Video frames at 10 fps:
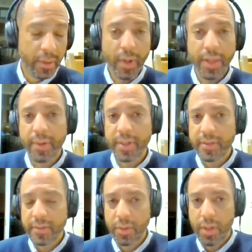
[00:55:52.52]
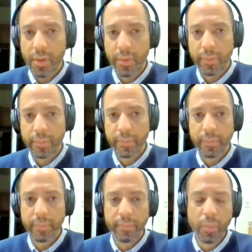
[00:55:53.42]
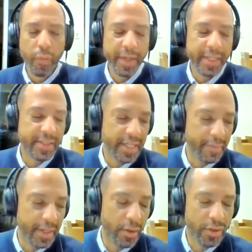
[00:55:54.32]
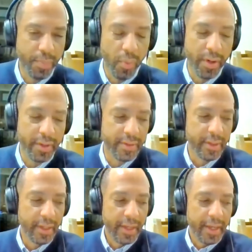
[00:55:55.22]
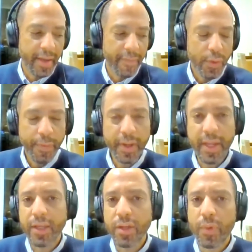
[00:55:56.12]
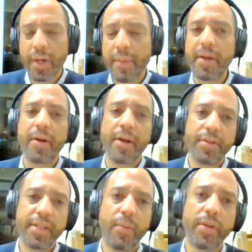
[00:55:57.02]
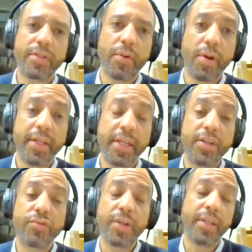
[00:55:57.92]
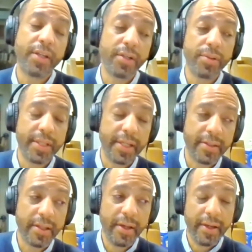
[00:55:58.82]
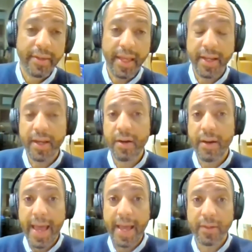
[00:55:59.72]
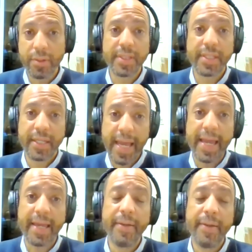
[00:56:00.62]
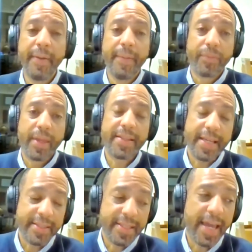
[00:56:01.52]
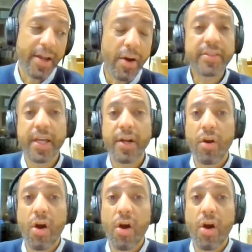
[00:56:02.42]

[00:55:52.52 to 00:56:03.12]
whether it's, you know, movies, TV, or sports, if you feel like you want to better understand what's going on in the industry, the good news is that here at UCLA, as I say, our center